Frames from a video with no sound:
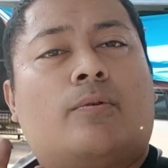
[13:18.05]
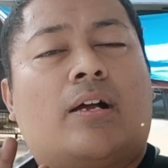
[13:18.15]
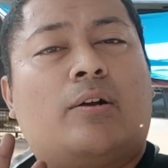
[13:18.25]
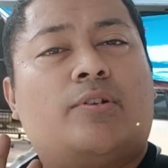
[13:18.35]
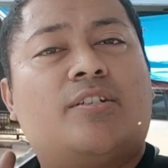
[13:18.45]

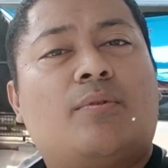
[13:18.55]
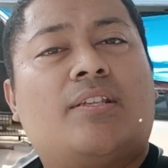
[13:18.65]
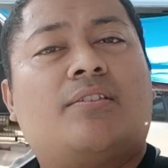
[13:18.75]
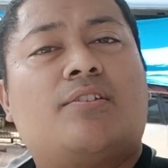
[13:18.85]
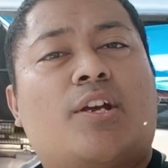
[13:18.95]
I just
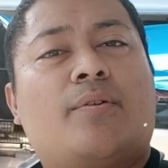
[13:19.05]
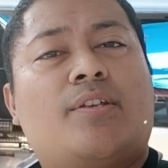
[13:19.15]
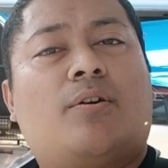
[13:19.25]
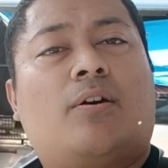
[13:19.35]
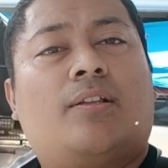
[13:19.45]
wanted to share with
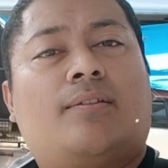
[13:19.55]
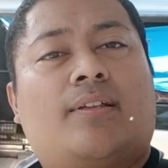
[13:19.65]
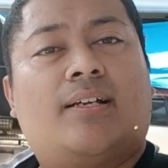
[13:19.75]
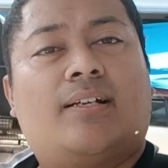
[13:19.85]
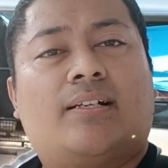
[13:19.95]
you
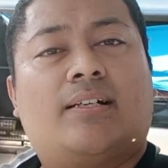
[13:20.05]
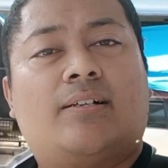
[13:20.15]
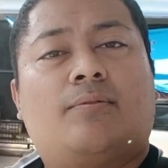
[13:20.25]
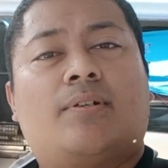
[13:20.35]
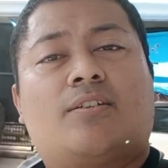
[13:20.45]
all
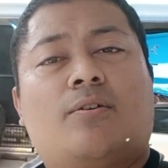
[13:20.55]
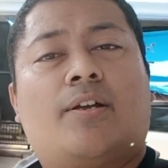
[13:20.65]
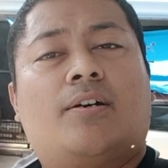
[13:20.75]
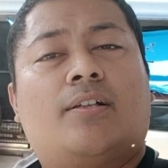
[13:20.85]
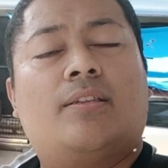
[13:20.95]
what's
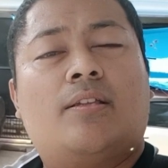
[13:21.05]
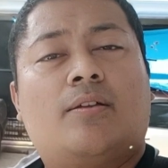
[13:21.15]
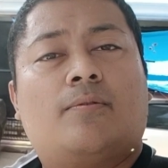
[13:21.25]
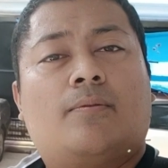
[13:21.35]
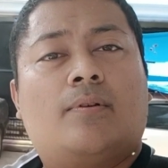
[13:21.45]
going on
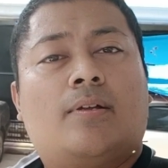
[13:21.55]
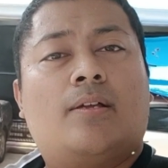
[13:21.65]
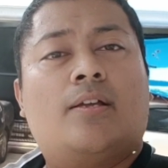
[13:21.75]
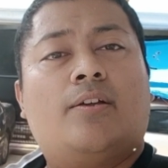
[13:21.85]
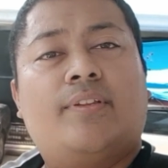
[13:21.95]

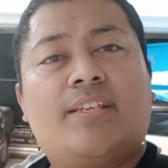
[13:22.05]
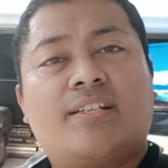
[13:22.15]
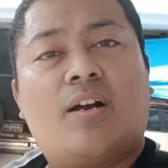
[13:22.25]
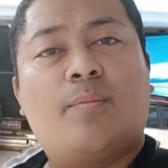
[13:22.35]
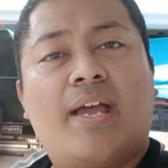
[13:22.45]
with this
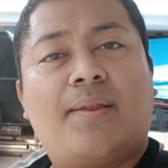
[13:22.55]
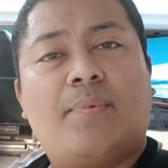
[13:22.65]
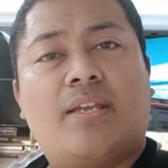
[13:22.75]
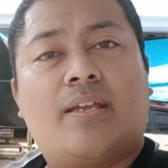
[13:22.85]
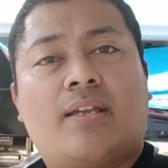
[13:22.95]
car behind
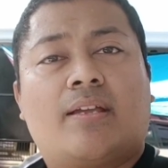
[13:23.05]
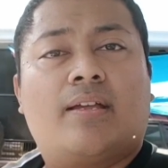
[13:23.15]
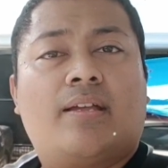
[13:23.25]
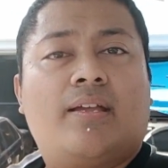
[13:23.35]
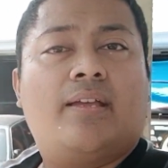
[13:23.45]
me,
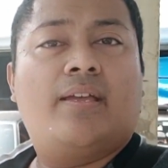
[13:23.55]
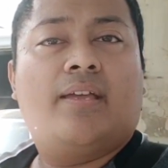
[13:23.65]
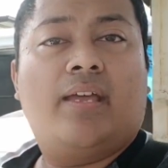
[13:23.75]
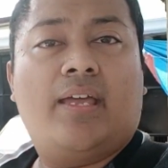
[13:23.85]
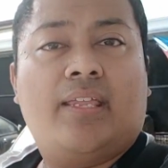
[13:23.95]

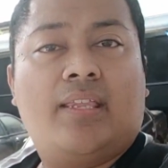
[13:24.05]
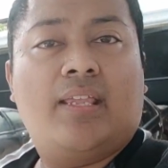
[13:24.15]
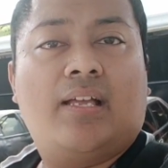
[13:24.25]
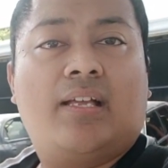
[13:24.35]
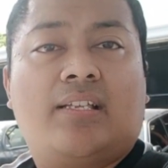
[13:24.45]
and
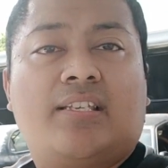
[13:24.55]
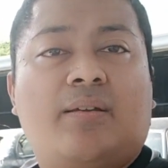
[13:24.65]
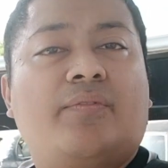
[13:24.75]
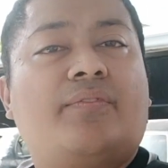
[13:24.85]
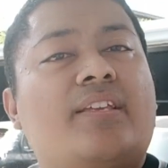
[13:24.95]
some
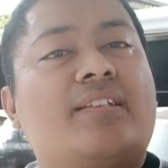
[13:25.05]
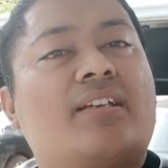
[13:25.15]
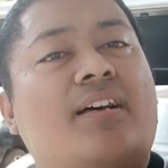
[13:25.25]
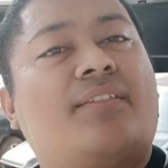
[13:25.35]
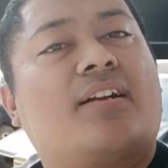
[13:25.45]
of these
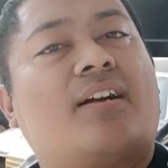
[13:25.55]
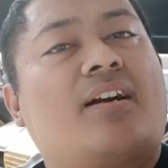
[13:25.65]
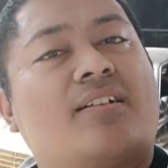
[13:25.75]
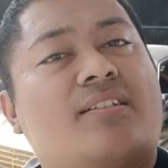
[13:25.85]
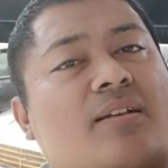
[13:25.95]
other
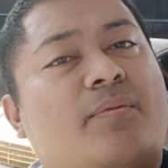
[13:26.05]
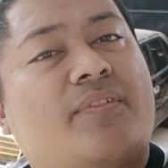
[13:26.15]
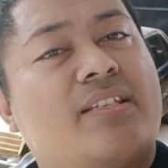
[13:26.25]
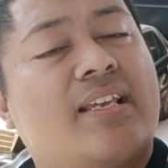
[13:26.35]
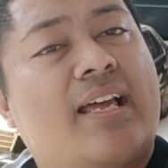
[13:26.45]
cars, some of
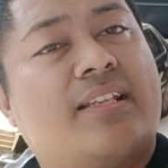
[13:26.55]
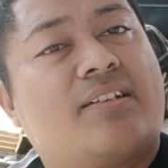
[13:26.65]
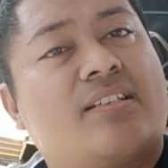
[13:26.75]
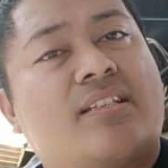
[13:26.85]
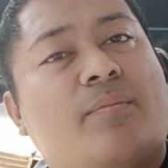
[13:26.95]
these
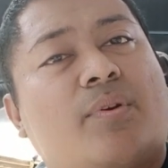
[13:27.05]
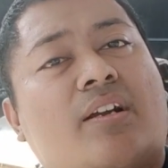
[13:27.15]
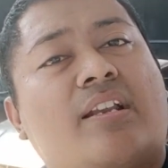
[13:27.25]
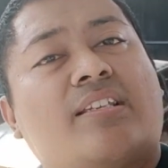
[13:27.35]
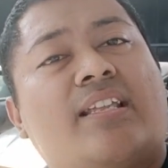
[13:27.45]
Elantras. Some are
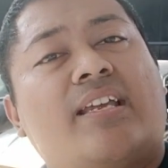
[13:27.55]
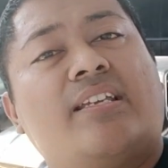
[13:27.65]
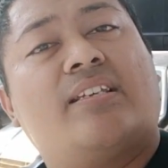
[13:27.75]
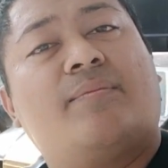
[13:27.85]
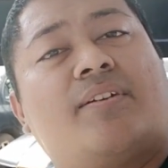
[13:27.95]
gonna stay,
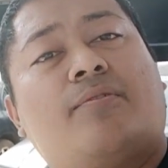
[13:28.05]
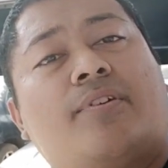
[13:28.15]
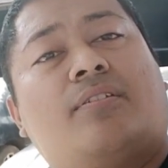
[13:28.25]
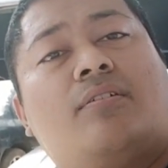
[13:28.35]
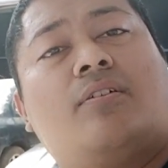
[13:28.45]
some are
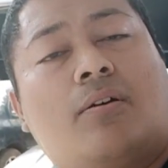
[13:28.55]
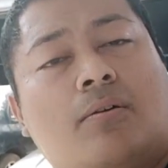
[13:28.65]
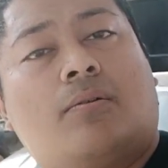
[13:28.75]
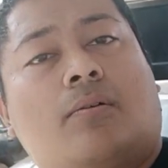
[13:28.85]
going to go.